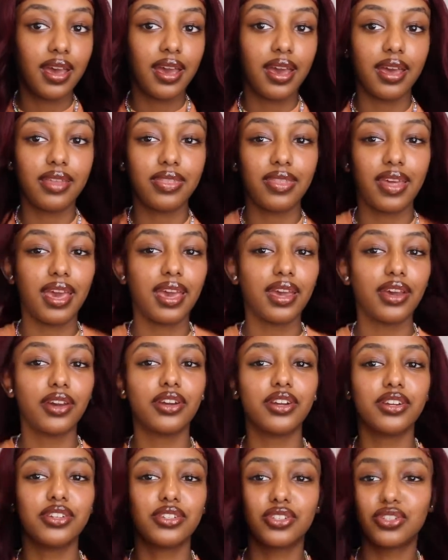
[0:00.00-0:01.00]
And the hair
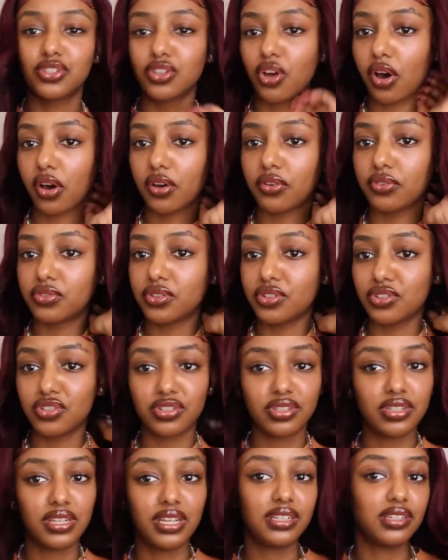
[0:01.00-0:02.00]
is soft and
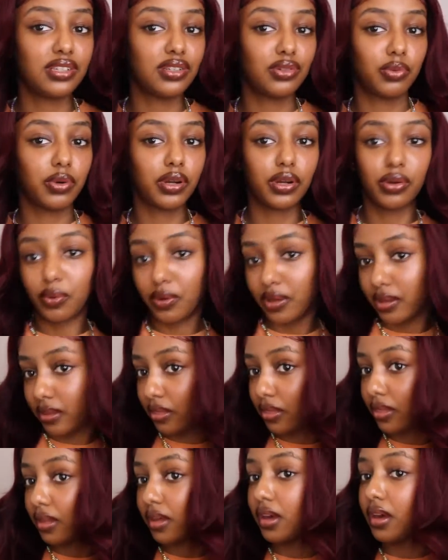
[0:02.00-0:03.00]
just easy to work
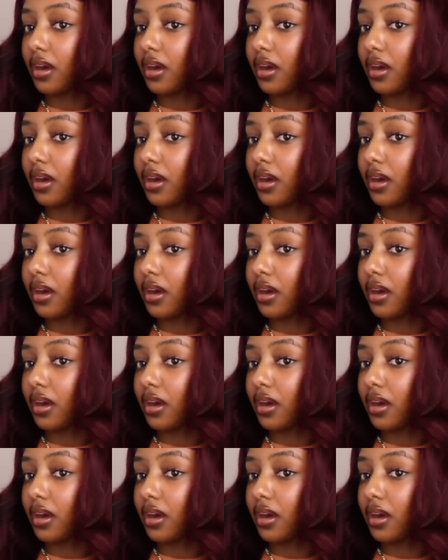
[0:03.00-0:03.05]
with.